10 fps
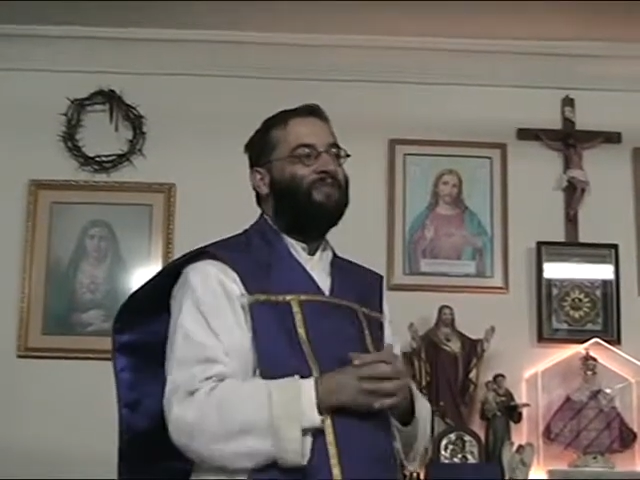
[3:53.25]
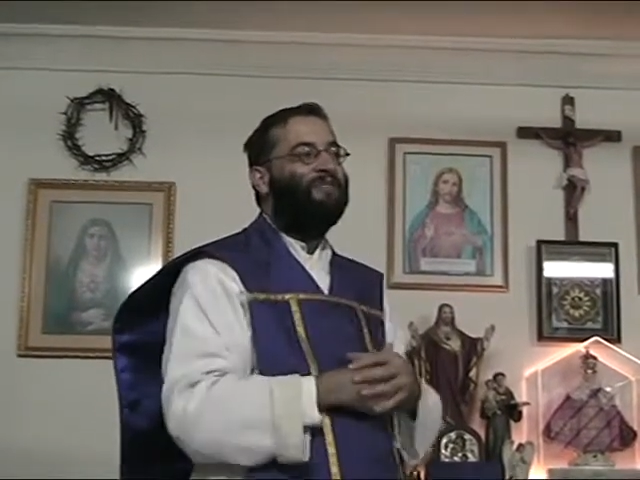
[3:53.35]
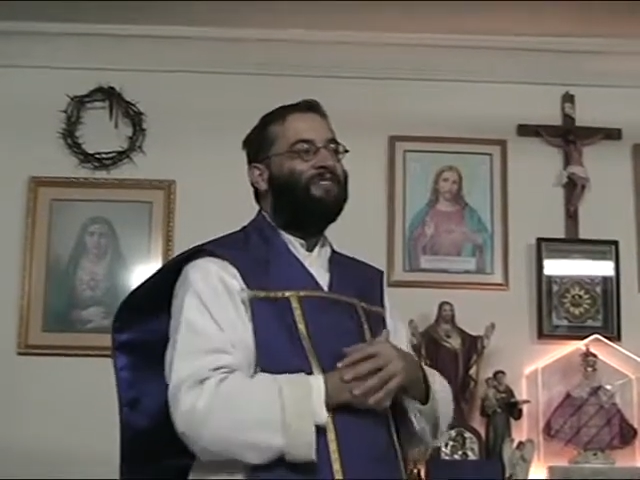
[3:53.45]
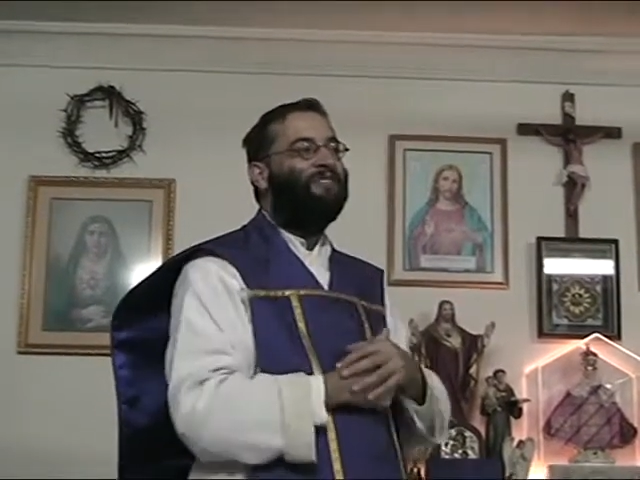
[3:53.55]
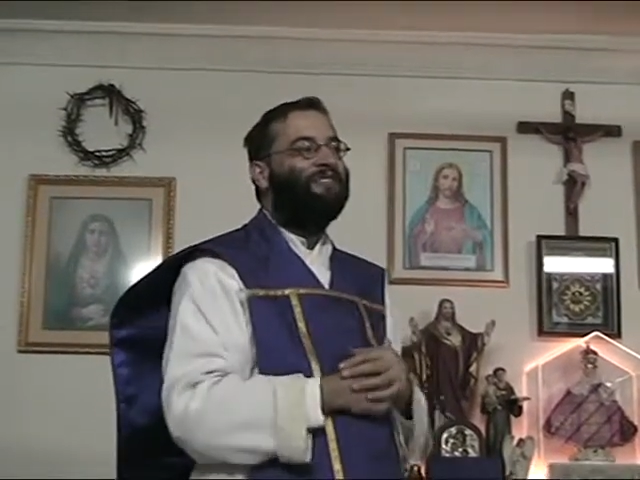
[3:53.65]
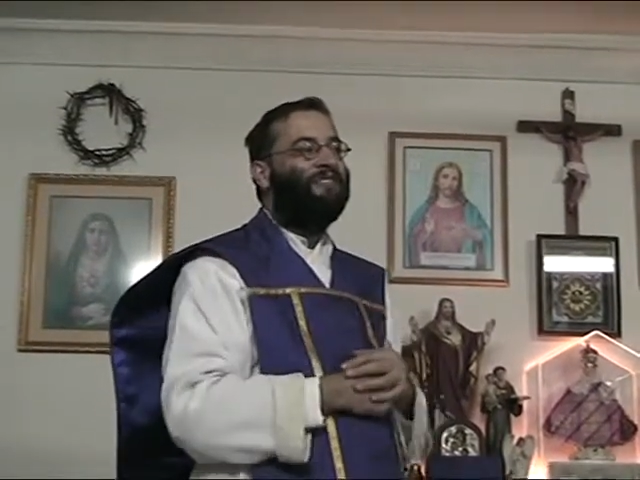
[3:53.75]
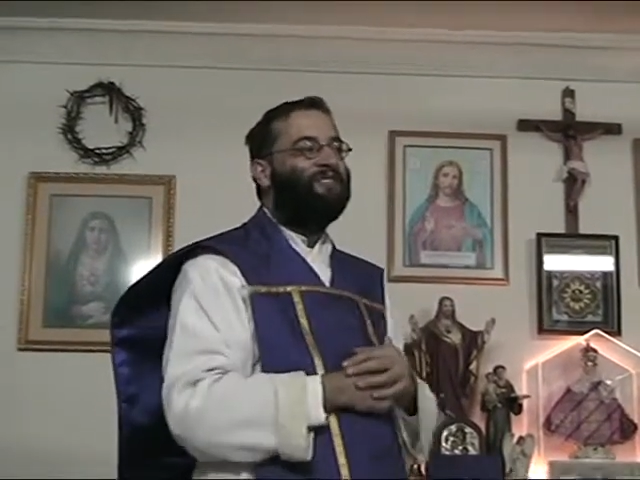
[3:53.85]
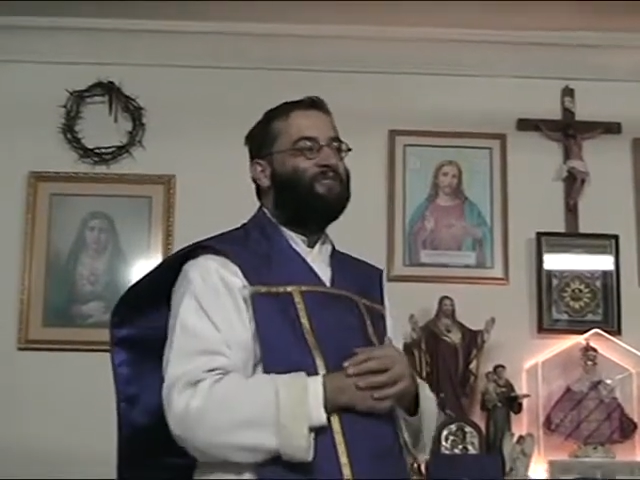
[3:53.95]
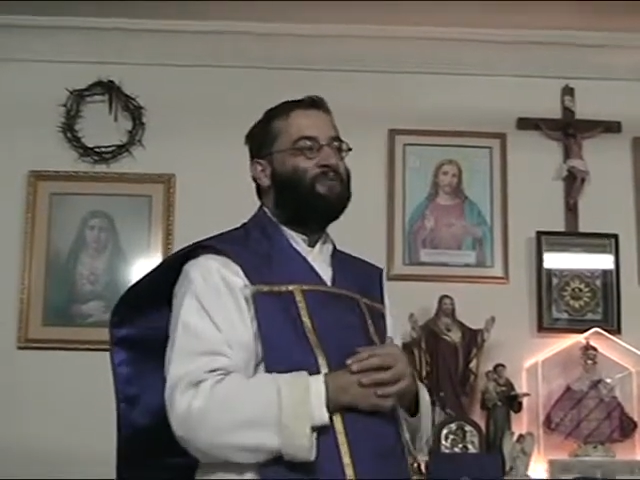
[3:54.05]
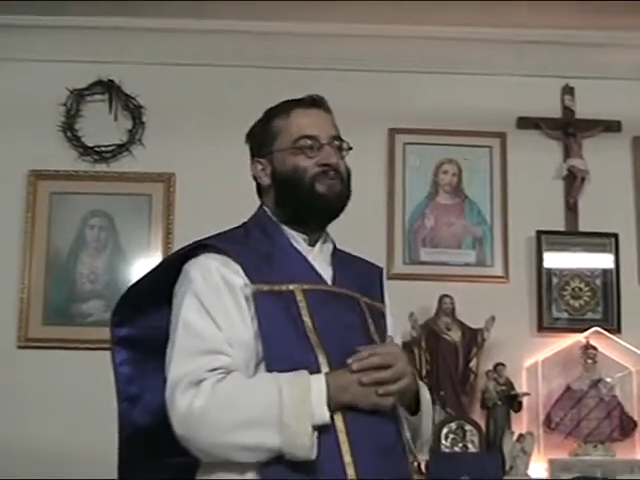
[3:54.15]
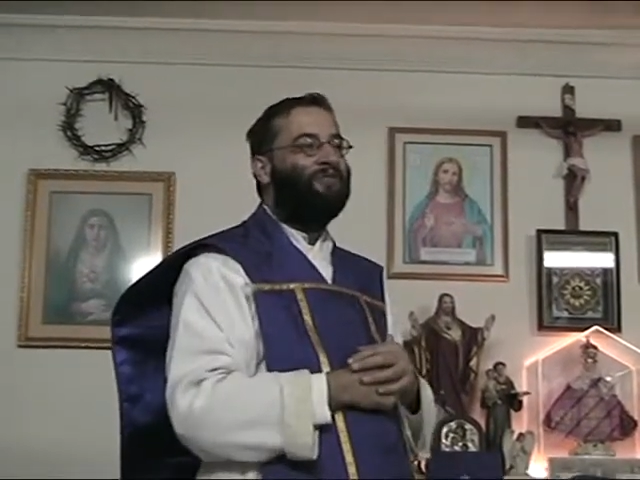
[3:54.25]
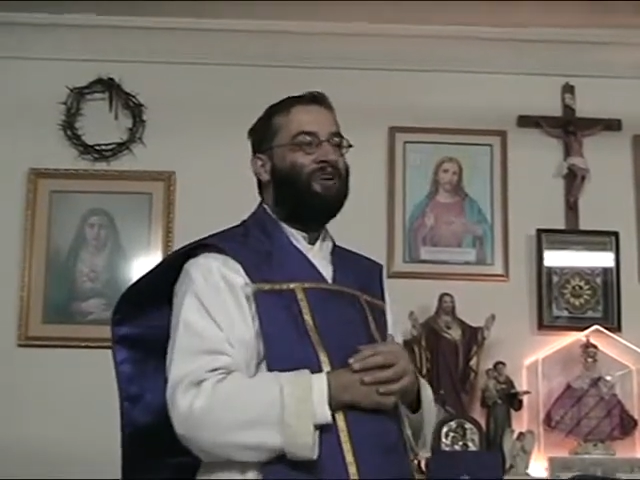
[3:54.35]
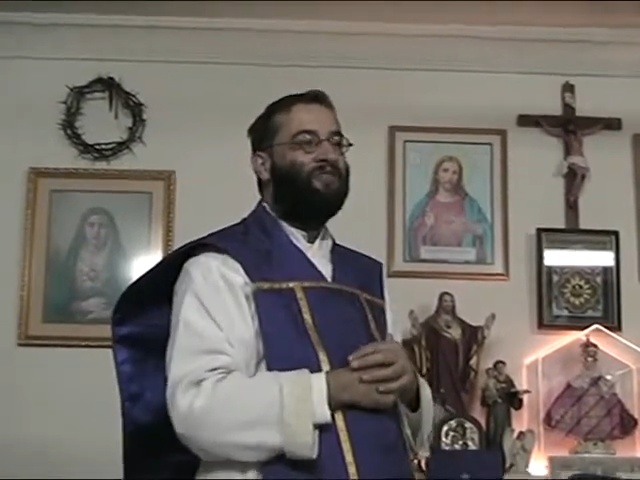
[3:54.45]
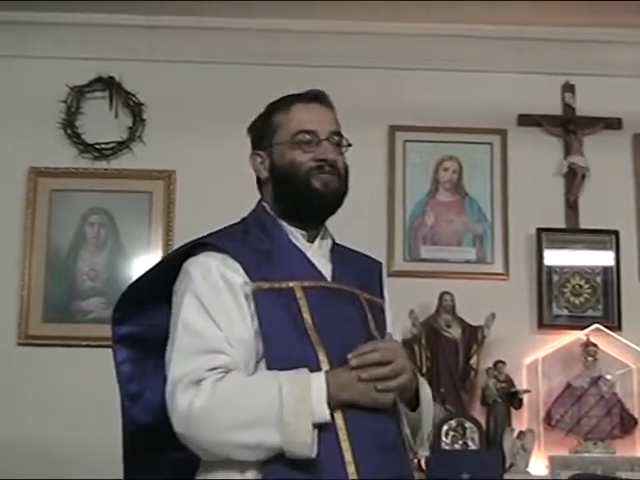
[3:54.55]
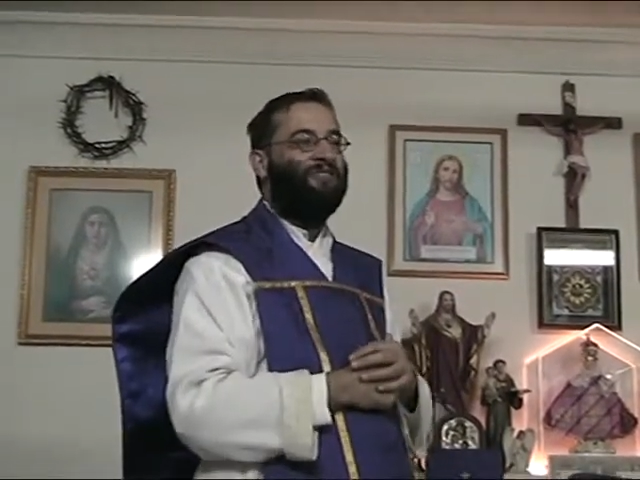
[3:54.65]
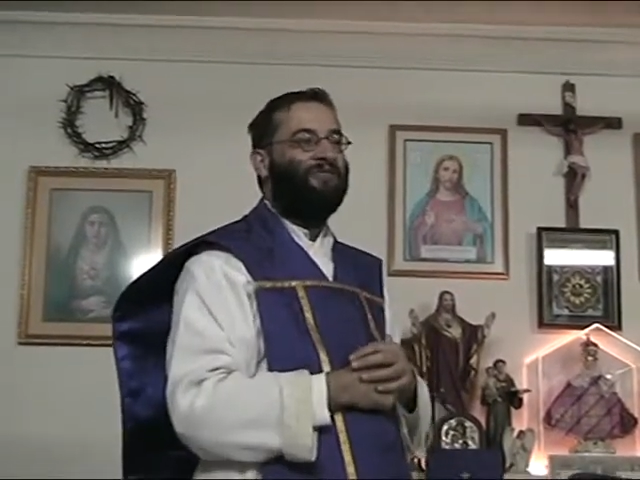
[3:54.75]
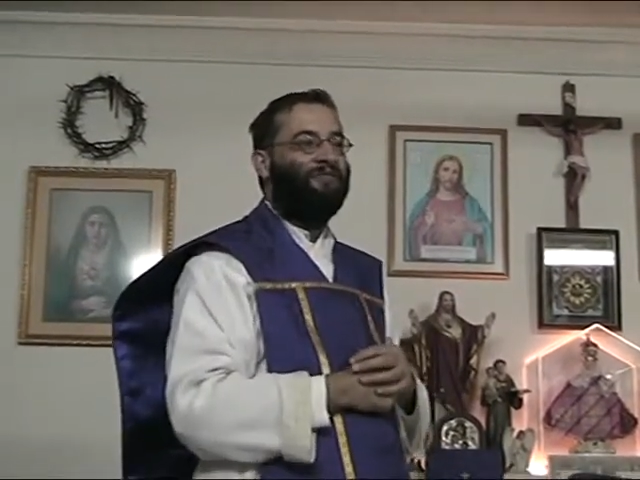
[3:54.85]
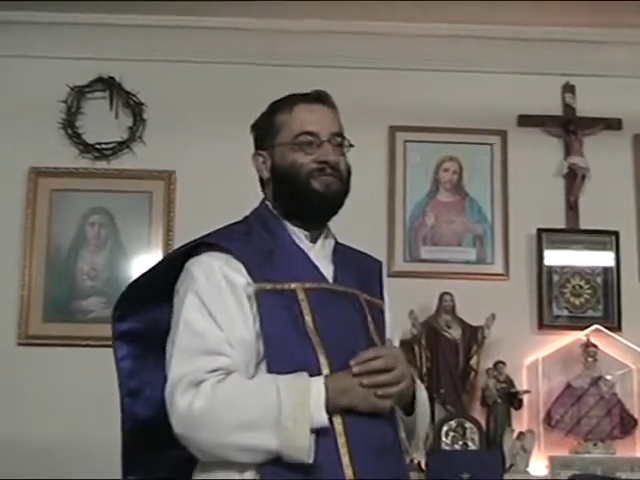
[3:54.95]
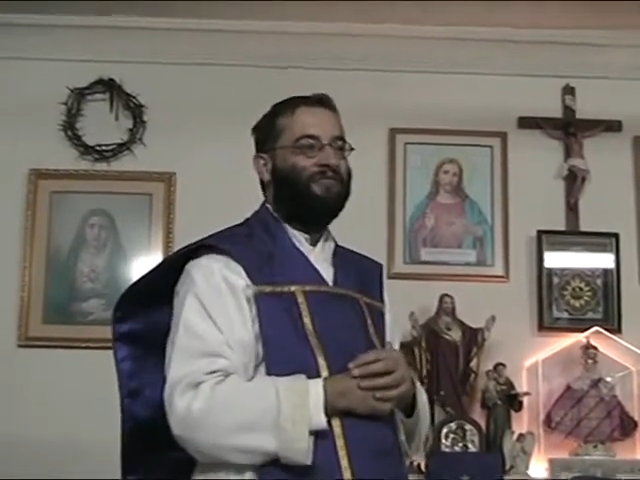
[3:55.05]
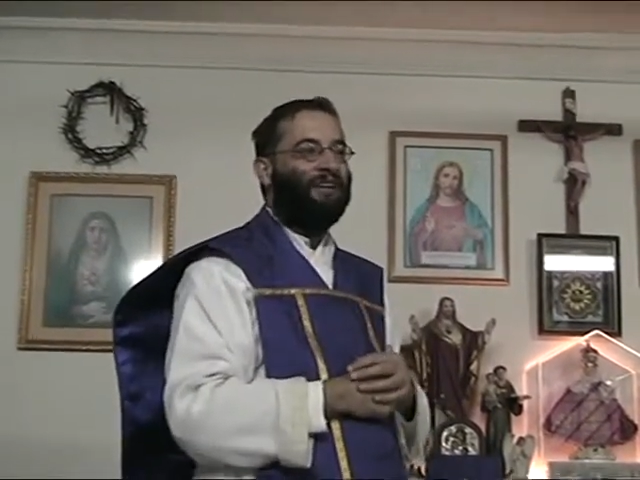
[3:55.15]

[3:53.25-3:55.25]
of the Egyptian gods and everything.